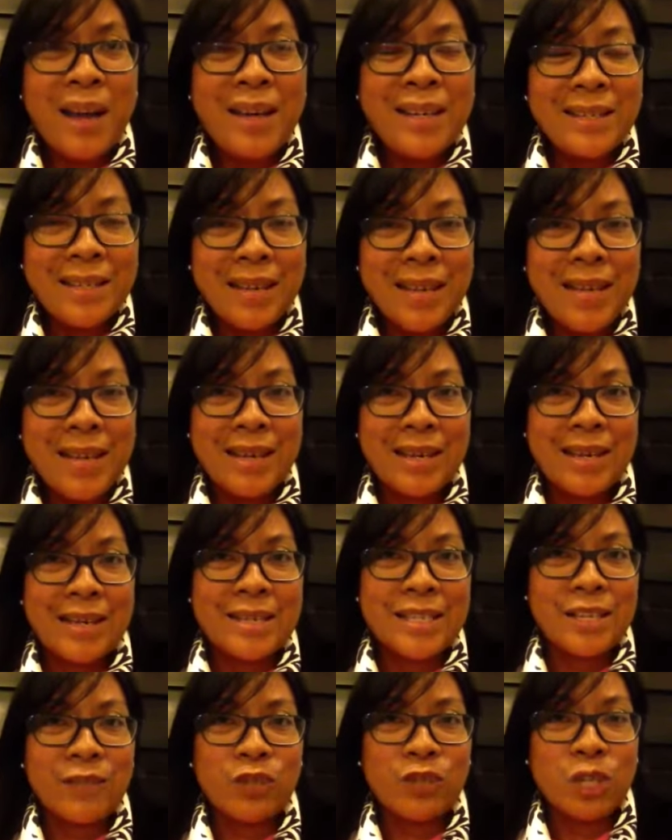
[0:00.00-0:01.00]
take
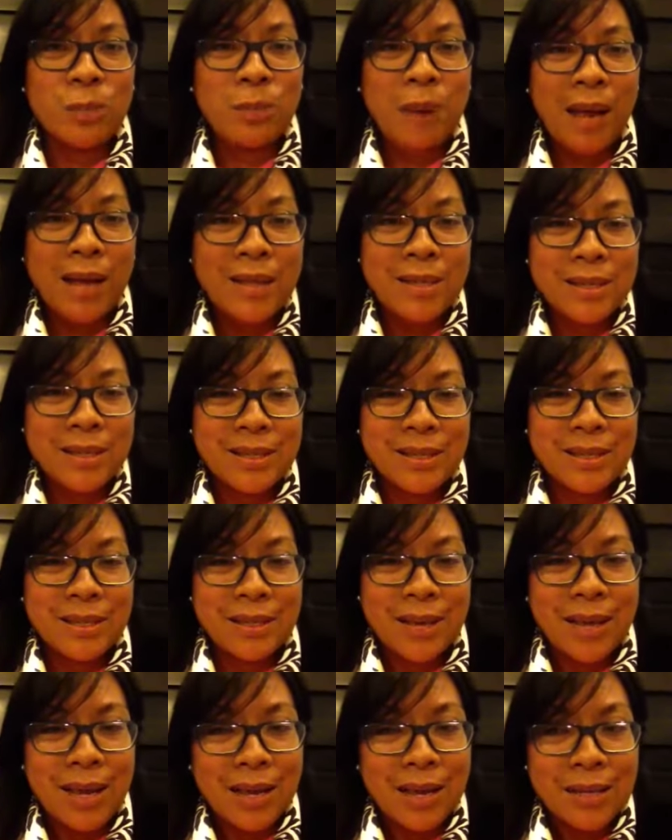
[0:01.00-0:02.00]
is, if she passes the
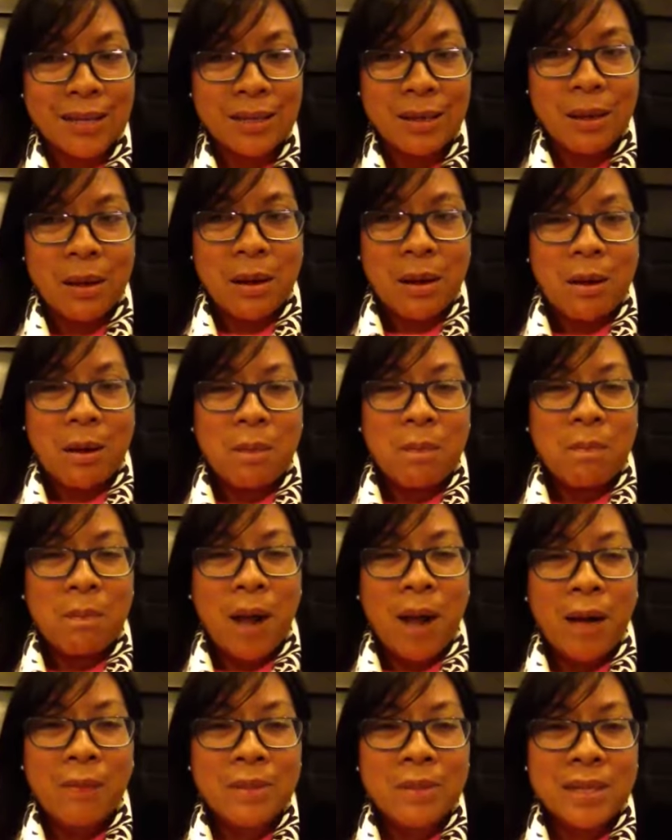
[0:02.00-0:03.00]
test,
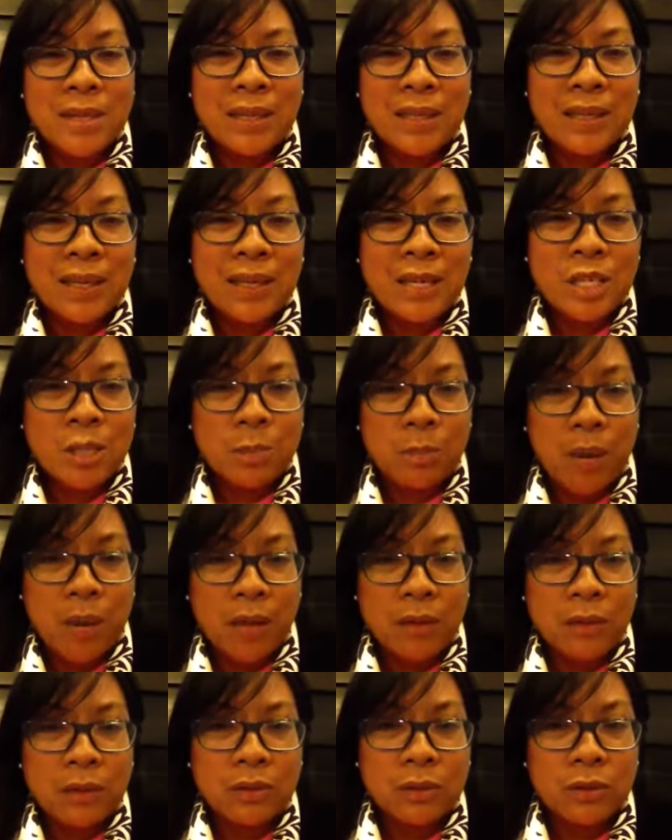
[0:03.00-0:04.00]
mom's gonna expect
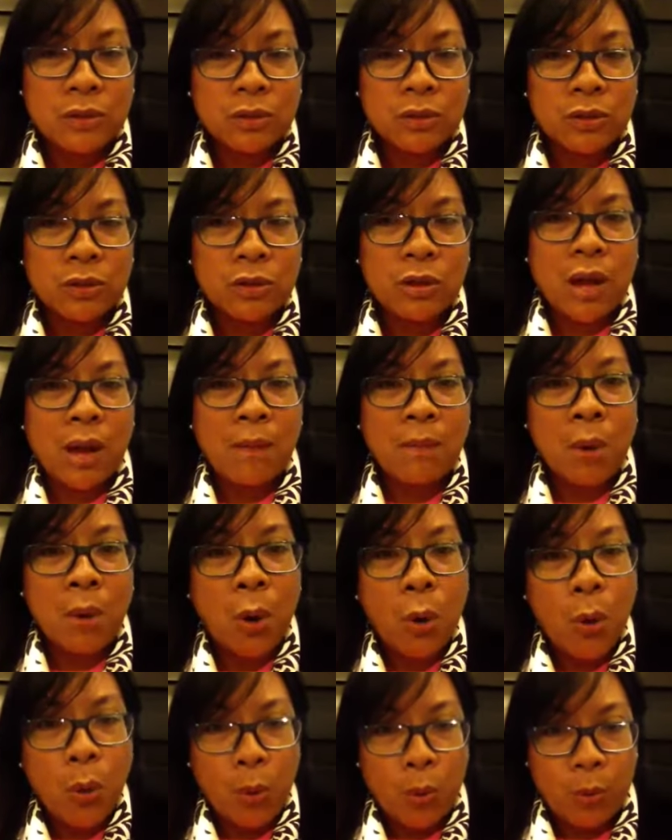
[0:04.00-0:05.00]
to come
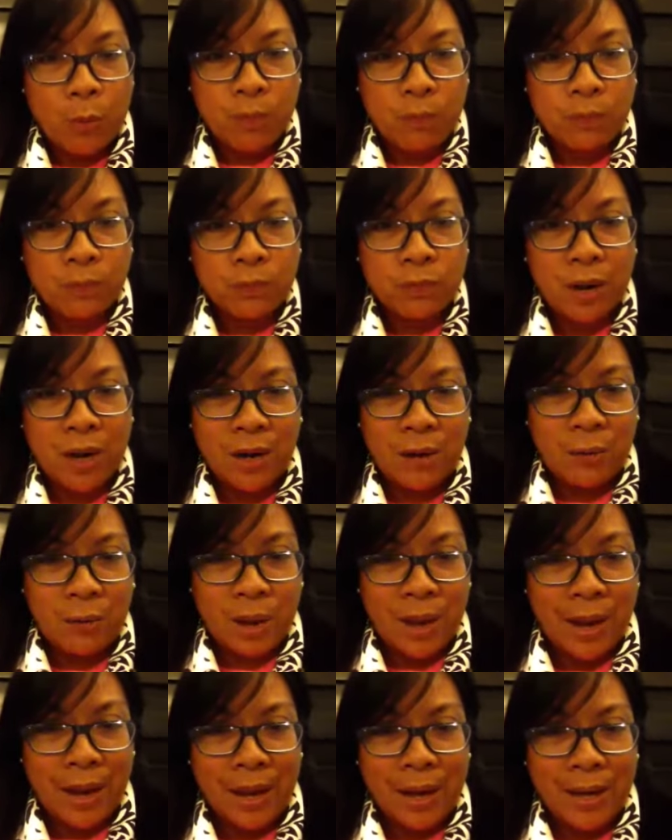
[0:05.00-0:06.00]
home right
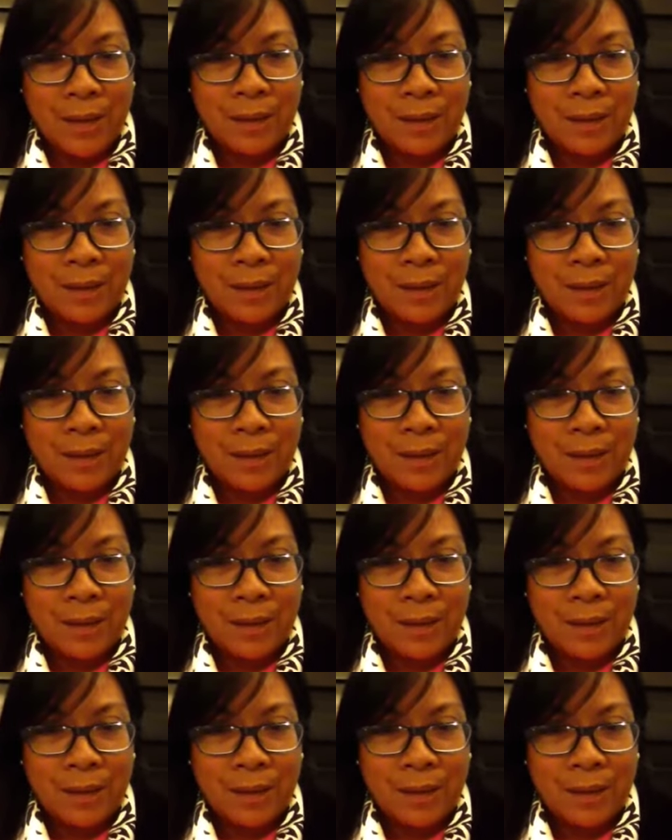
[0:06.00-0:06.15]
away.